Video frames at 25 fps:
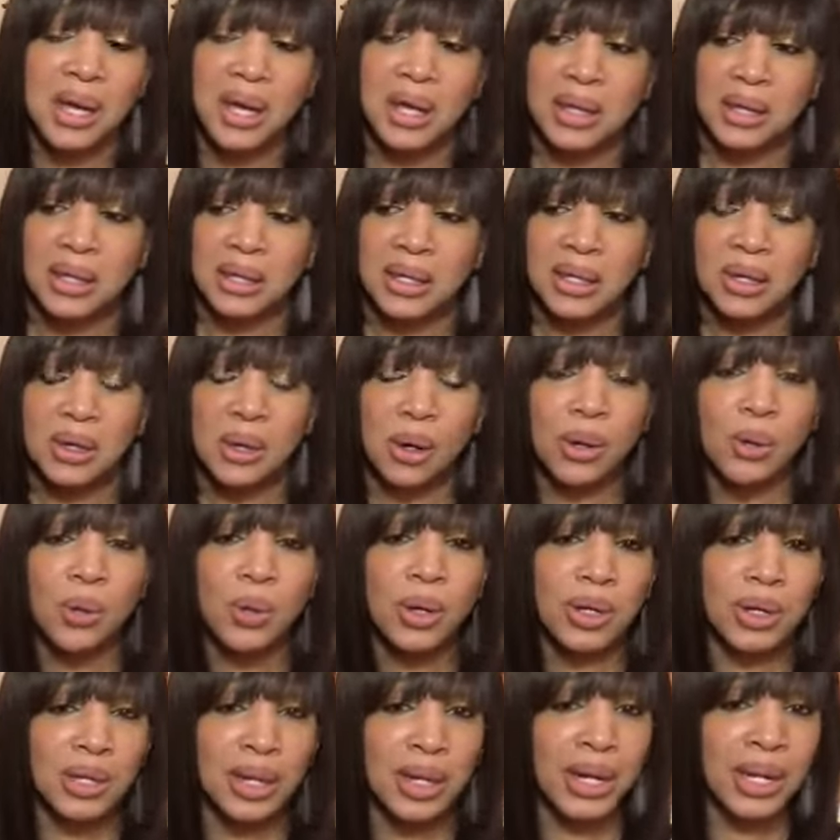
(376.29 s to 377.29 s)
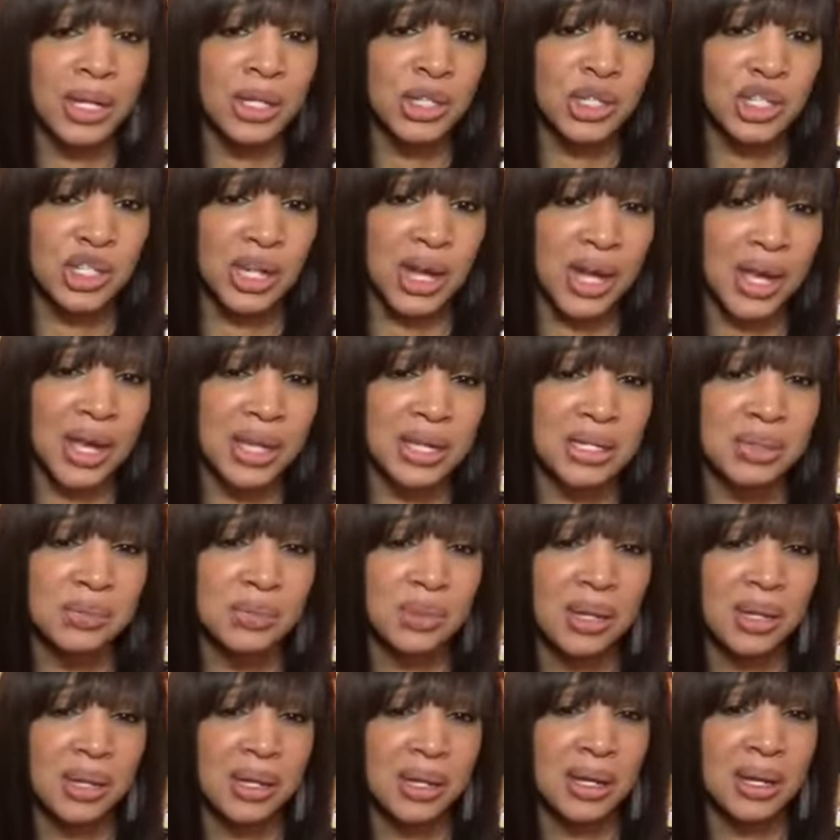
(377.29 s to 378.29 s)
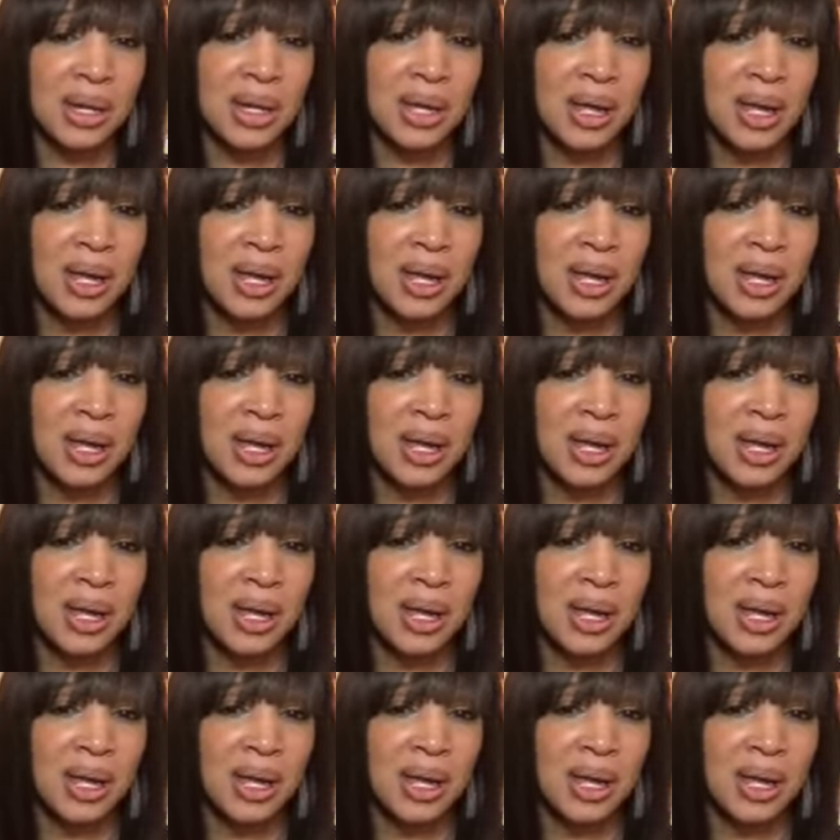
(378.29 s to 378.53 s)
the coconut and jasmine